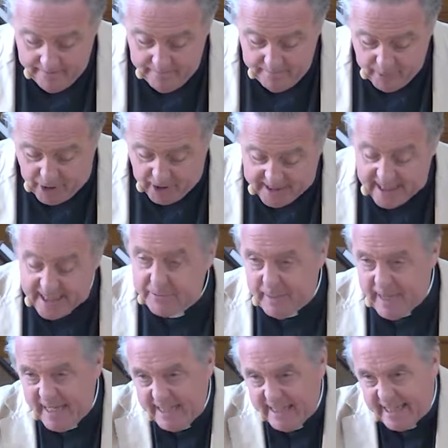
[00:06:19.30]
because there's
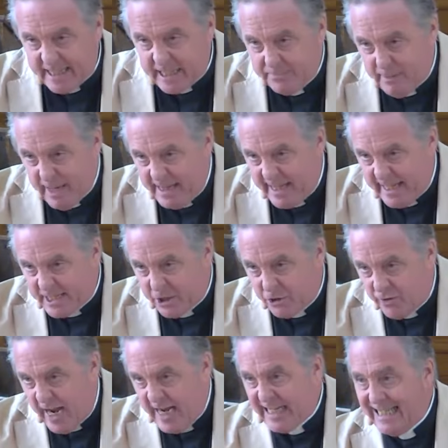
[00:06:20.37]
been this
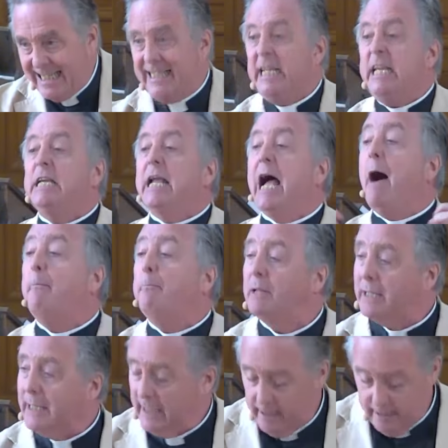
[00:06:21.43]
great
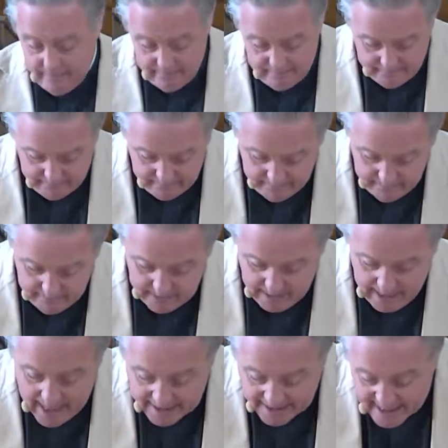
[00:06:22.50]
decoupling,
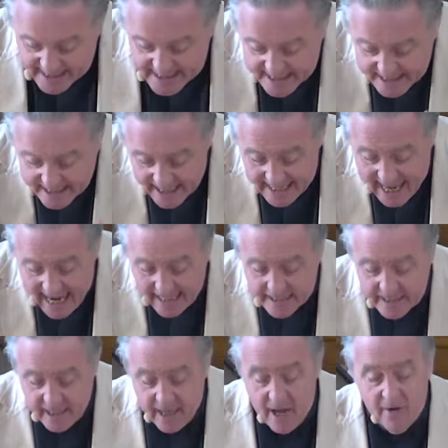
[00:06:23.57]
a
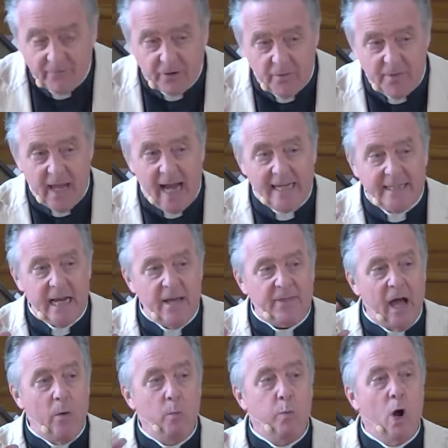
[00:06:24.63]
disconnect from the idea
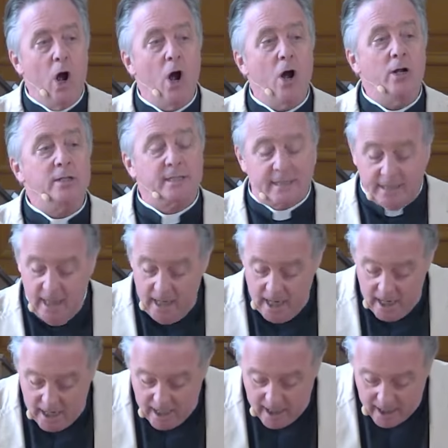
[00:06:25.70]
that words
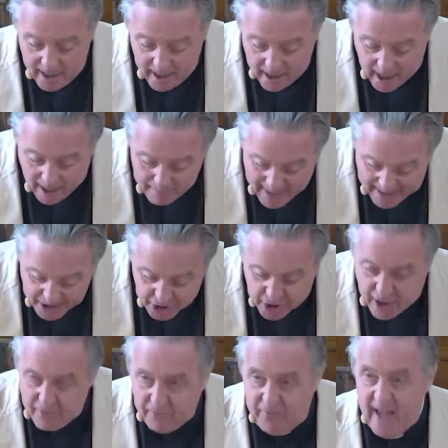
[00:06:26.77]
are meant to
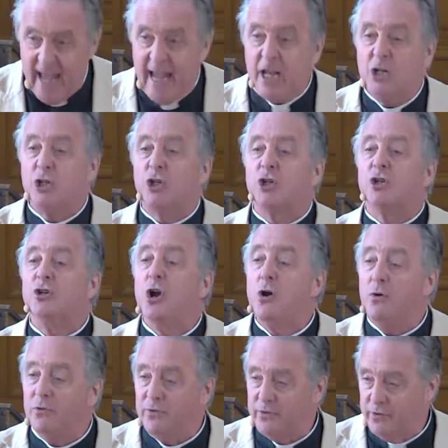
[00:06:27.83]
convey
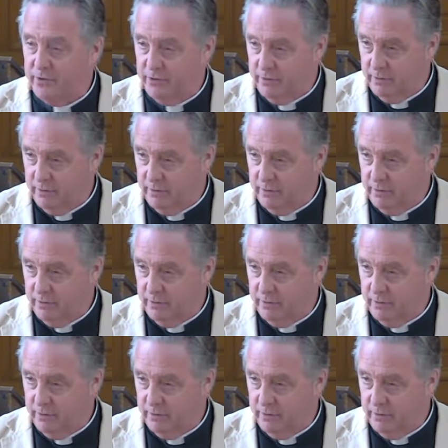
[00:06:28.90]
truth,